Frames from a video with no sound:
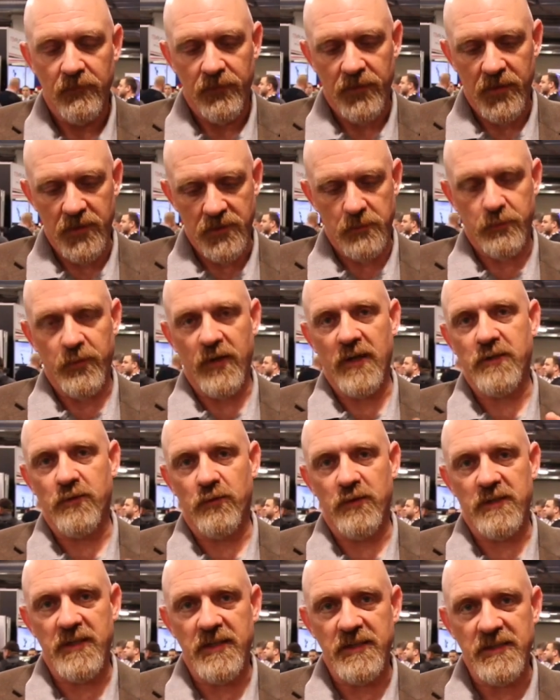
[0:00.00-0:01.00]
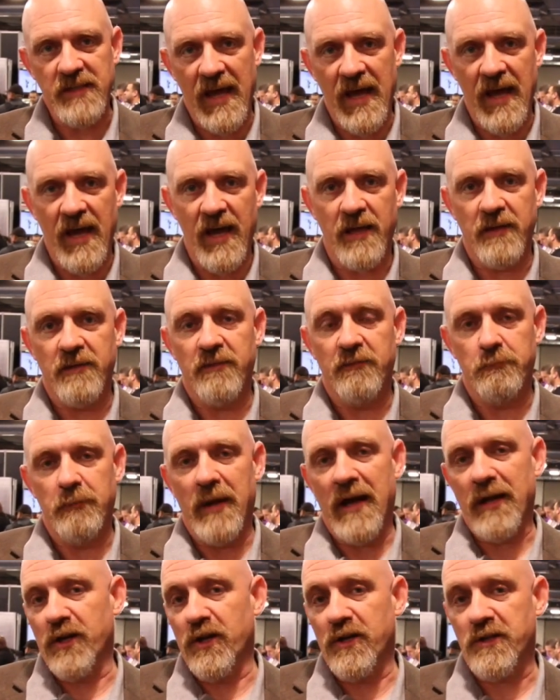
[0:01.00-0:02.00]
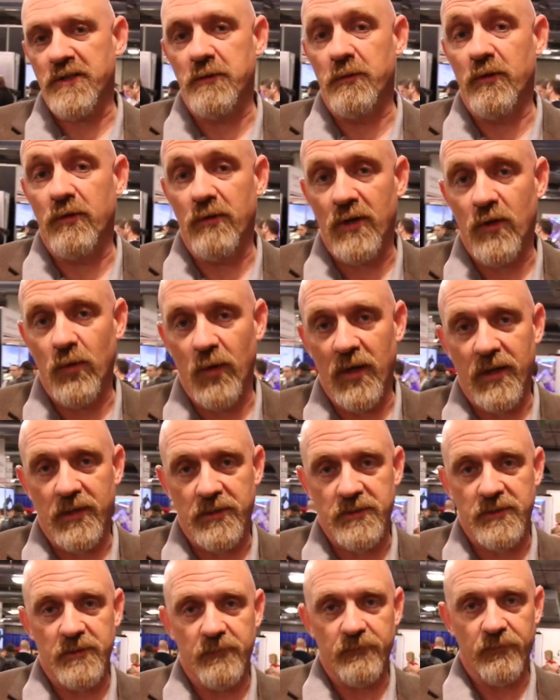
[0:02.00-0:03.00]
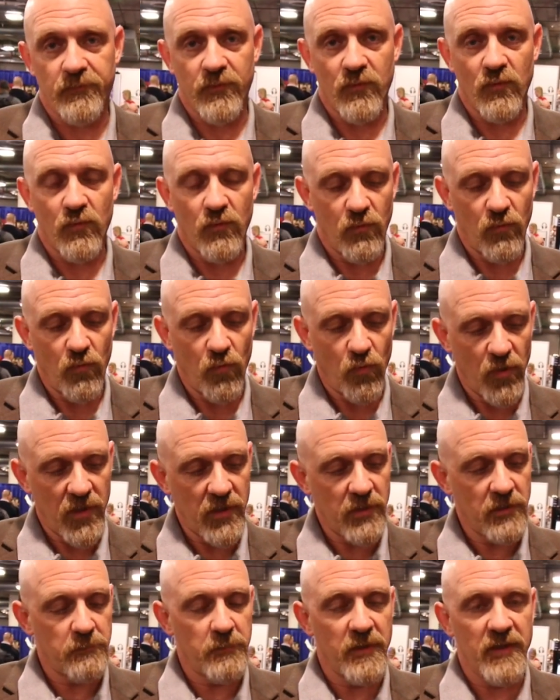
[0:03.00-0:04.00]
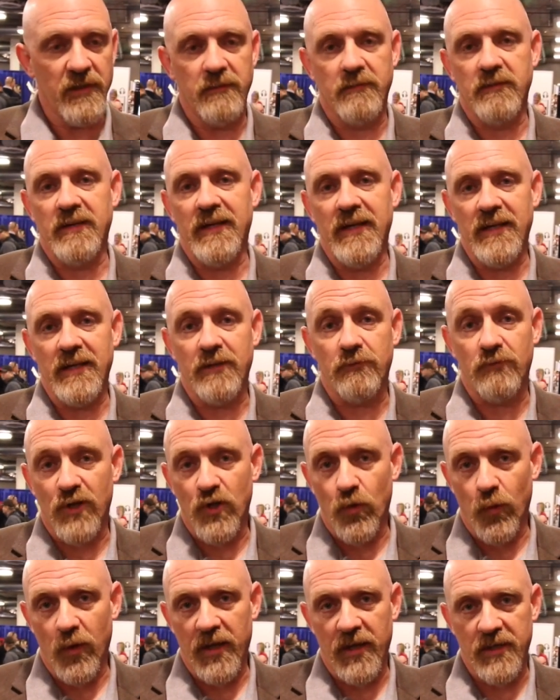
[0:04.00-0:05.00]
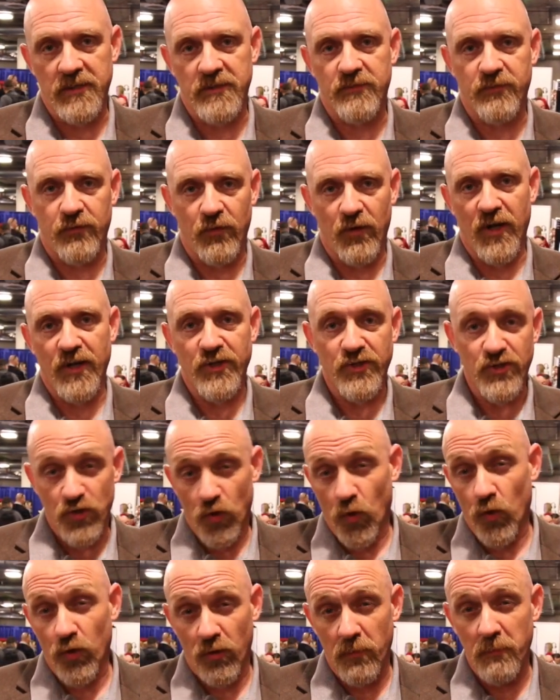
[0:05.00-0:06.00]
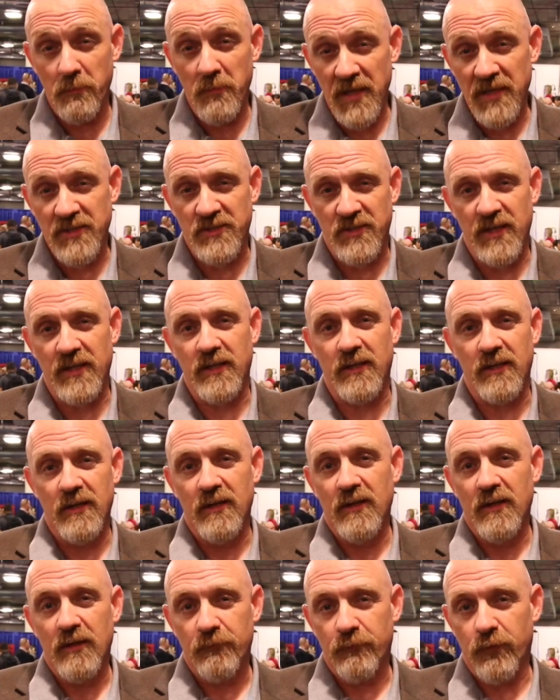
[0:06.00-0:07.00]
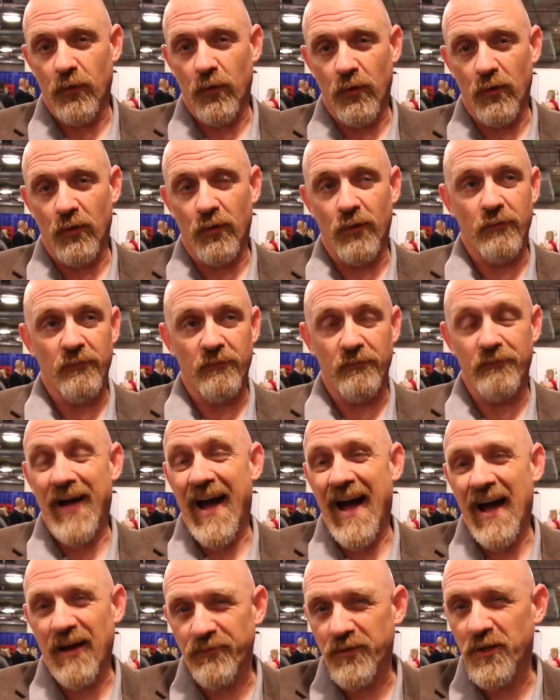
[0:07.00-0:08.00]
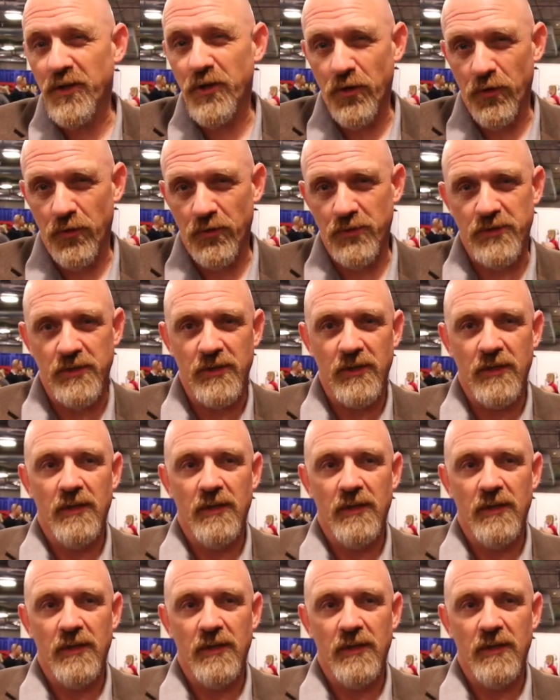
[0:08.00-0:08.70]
This suppressor was designed by customer request. We've been getting requests for a shorter Mystic for five years.